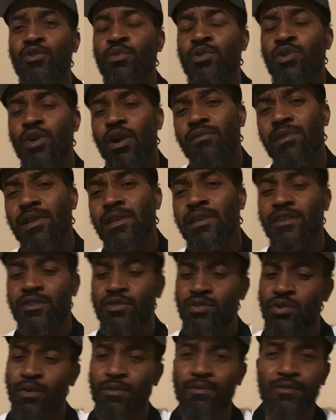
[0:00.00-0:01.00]
We already, you
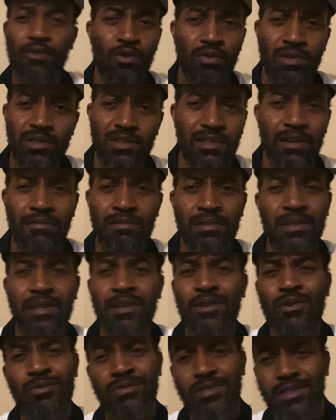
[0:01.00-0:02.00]
know, focus
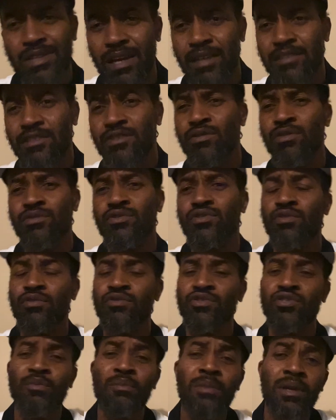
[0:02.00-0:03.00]
everything on text and on
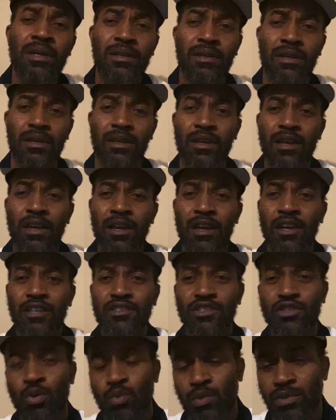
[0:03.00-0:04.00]
social media.
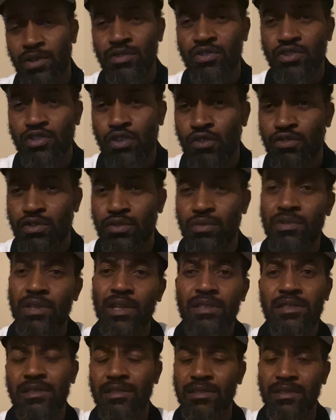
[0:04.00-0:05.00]
So with the social
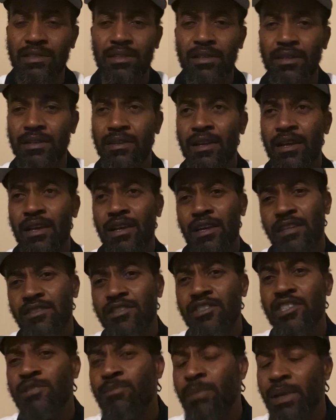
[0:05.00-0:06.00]
distancing, it's
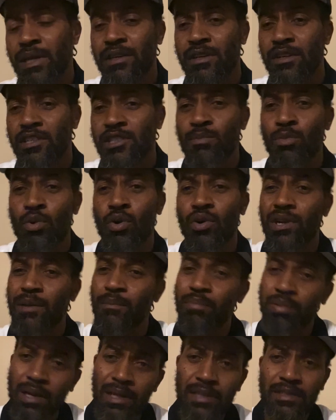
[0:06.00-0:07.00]
just making us more
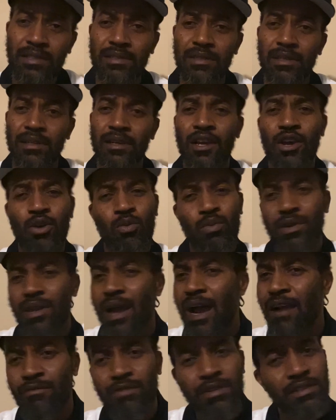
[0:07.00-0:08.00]
complacent. We're
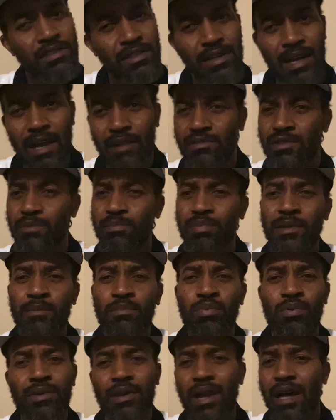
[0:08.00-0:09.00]
not reaching out to
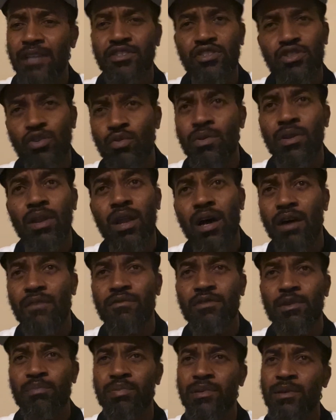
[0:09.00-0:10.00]
people and not showing love
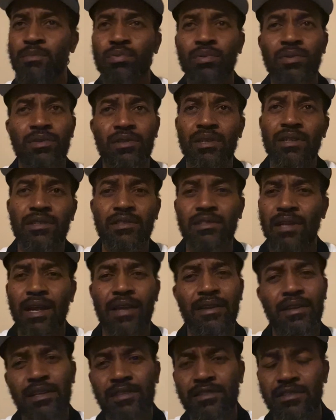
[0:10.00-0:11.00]
to people and things of that
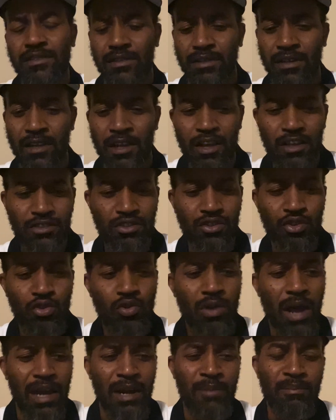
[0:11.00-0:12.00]
nature. So you
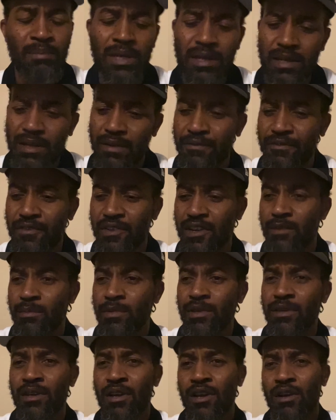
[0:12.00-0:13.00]
got immediate
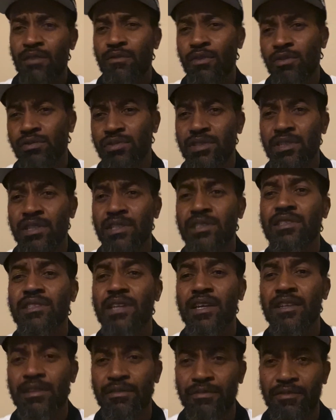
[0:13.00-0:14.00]
family versus the
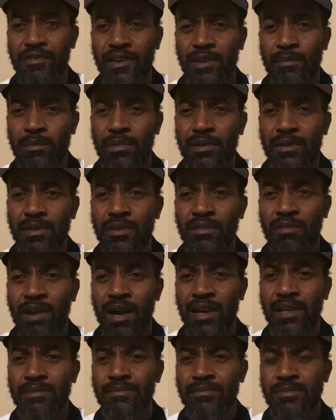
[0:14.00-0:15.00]
extended family,
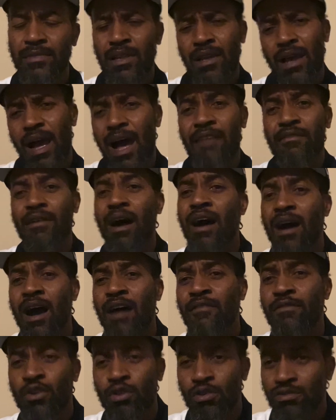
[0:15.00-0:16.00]
right?
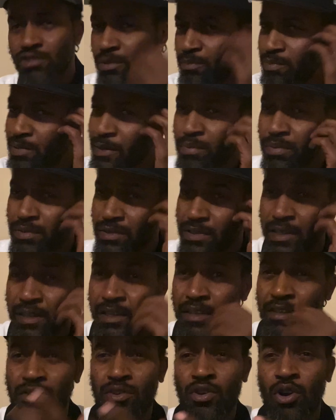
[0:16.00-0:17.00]
I've heard some people say,
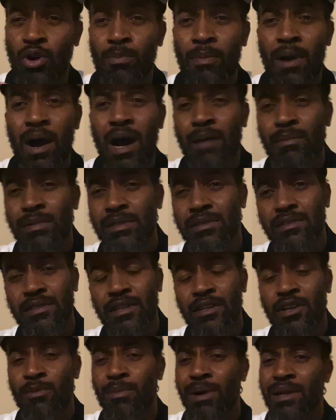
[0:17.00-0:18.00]
you know, mom is
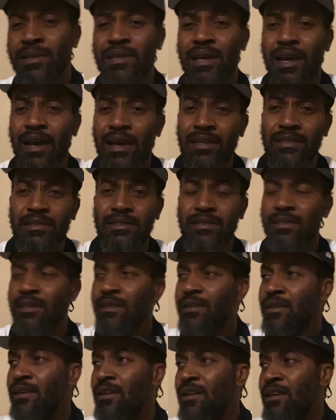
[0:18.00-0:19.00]
sick or my dad is
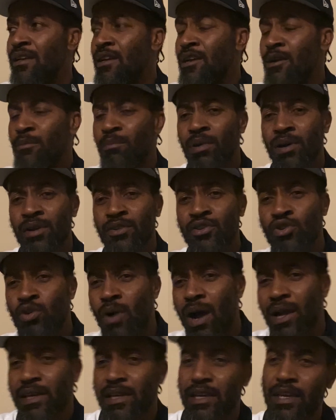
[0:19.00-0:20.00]
sick, but, you know,
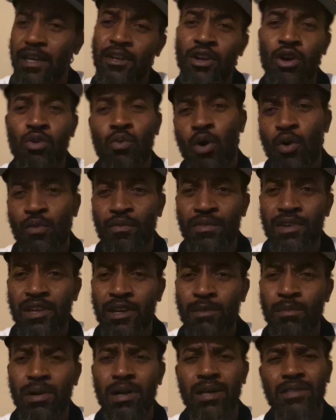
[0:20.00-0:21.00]
I can't go over there
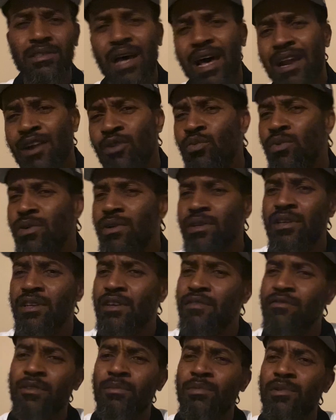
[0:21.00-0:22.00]
because I don't want to
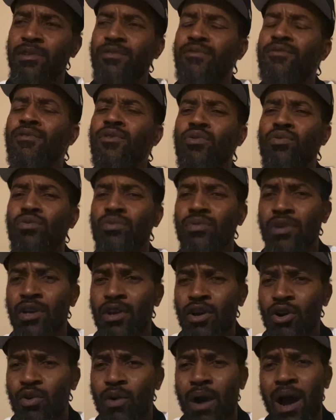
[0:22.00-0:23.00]
give them this flu
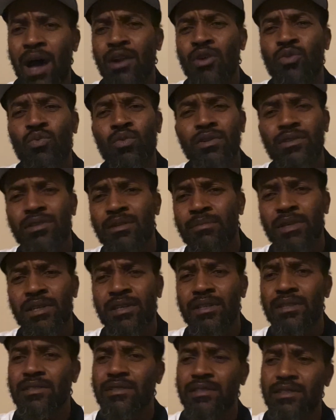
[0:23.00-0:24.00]
or I don't want them to
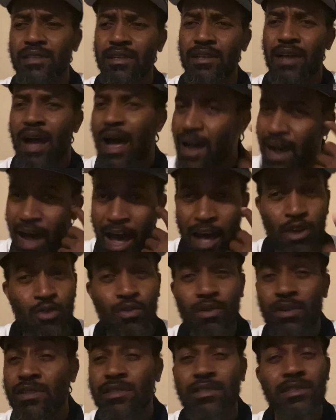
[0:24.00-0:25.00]
get sick. I don't
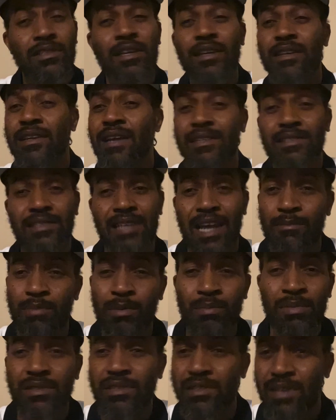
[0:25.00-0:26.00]
understand that type of
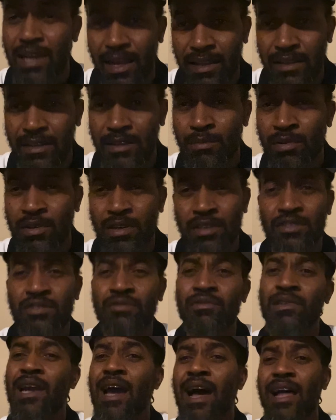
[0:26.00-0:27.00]
mentality, because the
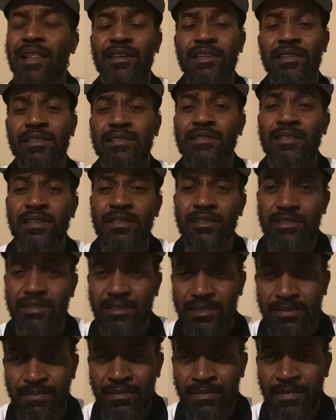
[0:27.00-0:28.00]
reality is this.
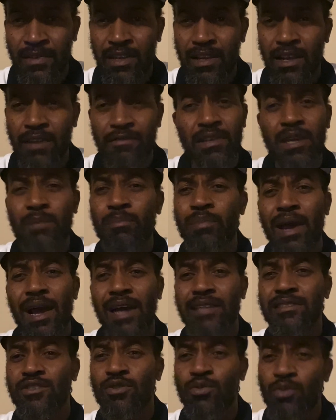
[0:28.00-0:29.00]
If they
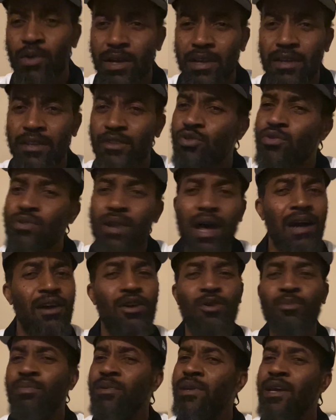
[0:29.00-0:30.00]
pass away, you're not
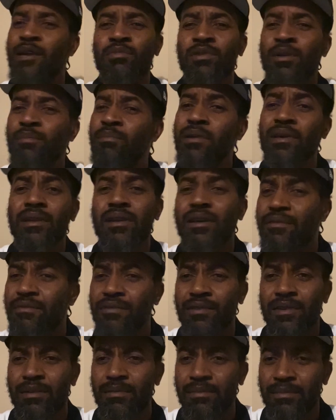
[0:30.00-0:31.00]
going to be able to be there
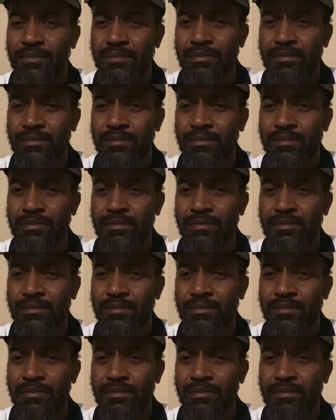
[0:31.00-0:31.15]
for them.